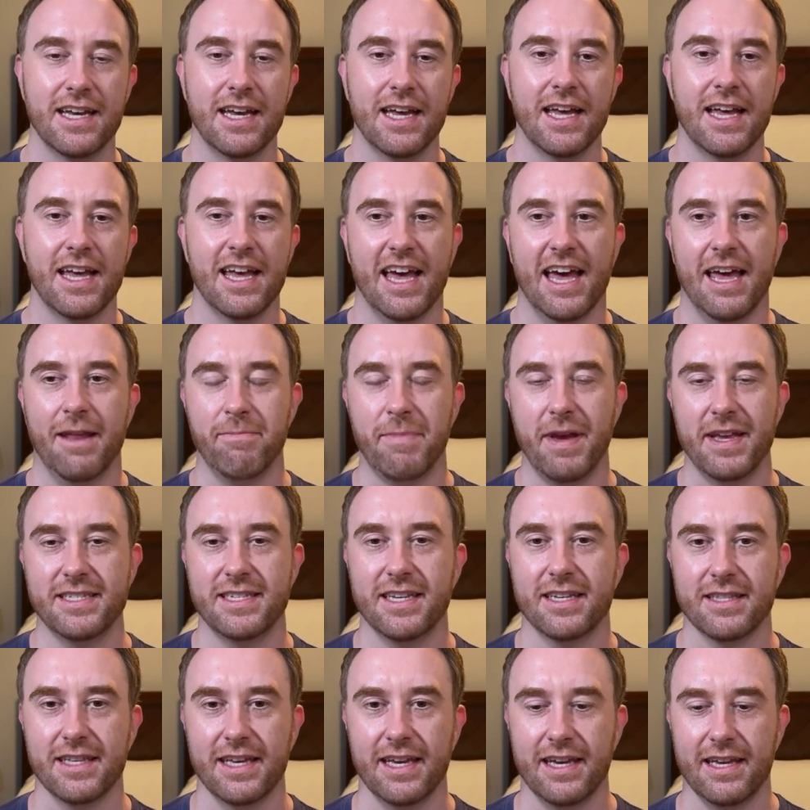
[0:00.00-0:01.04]
and
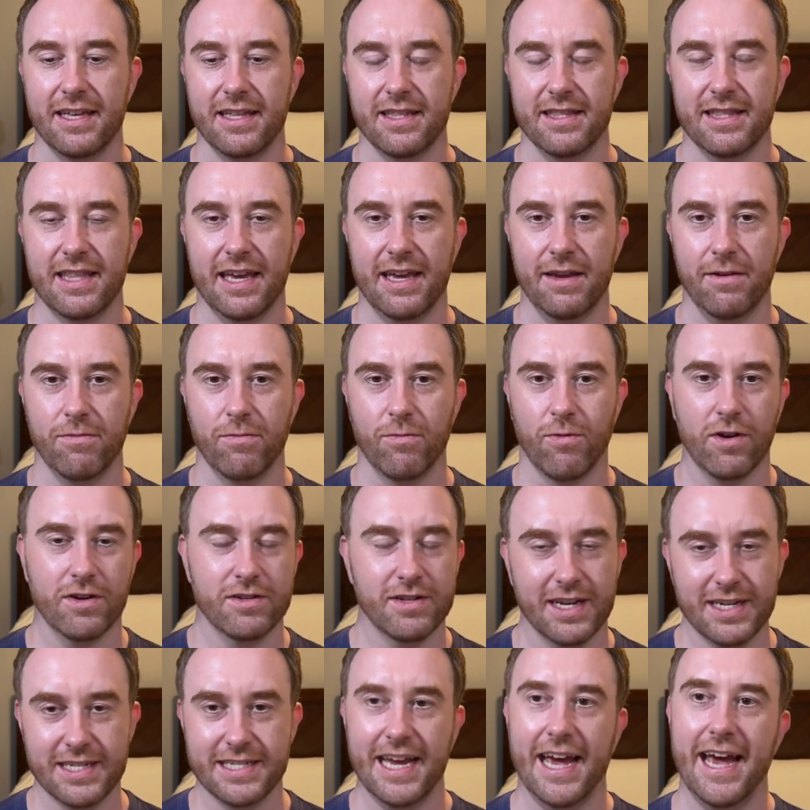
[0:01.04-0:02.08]
basically they worked
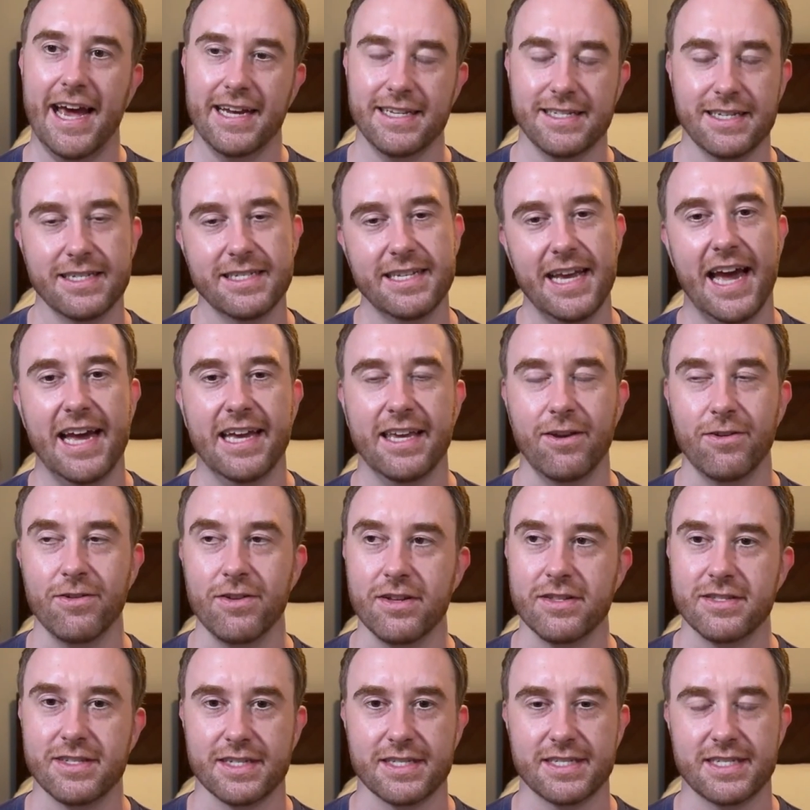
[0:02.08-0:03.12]
like tags and tag
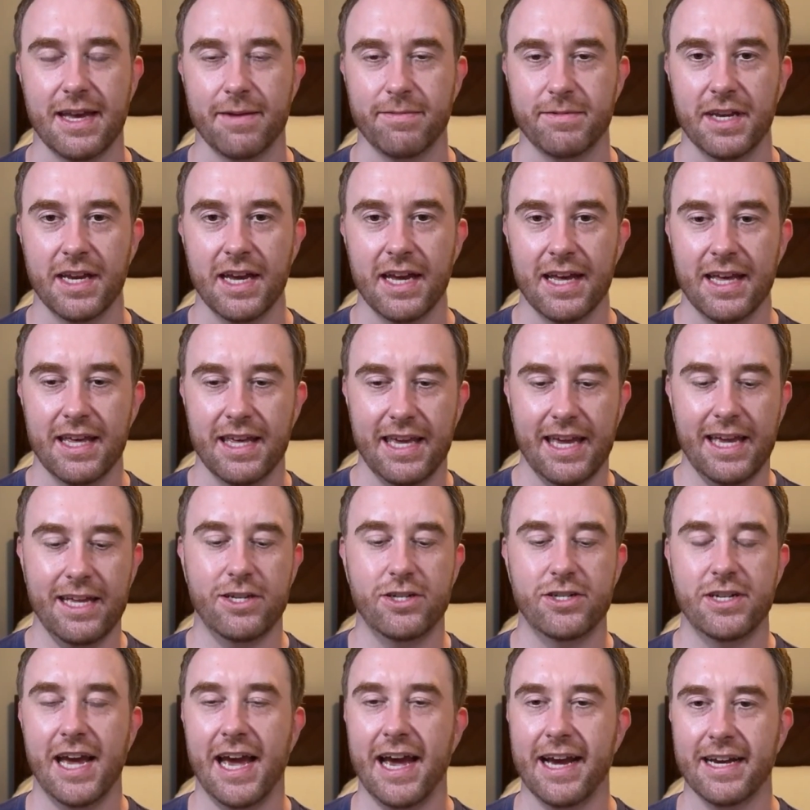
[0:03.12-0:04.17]
unions, except each
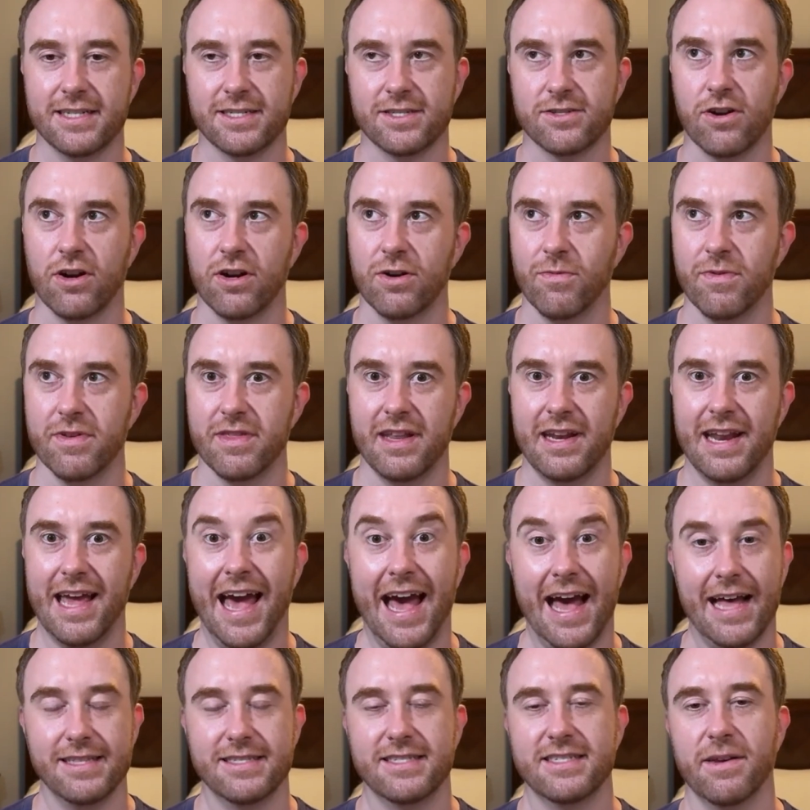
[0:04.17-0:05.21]
tag started with an
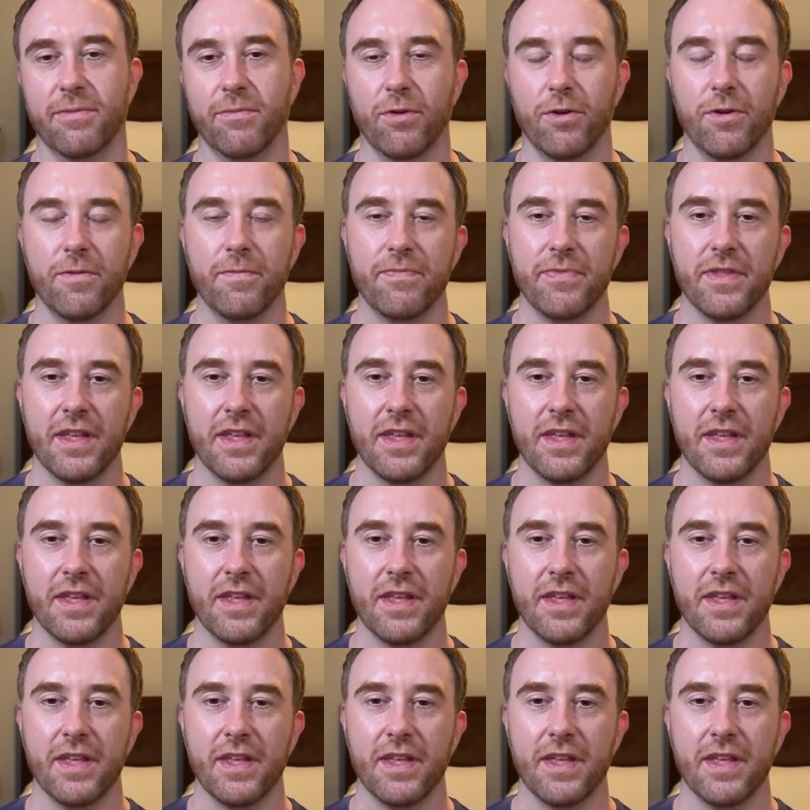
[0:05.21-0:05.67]
@ symbol.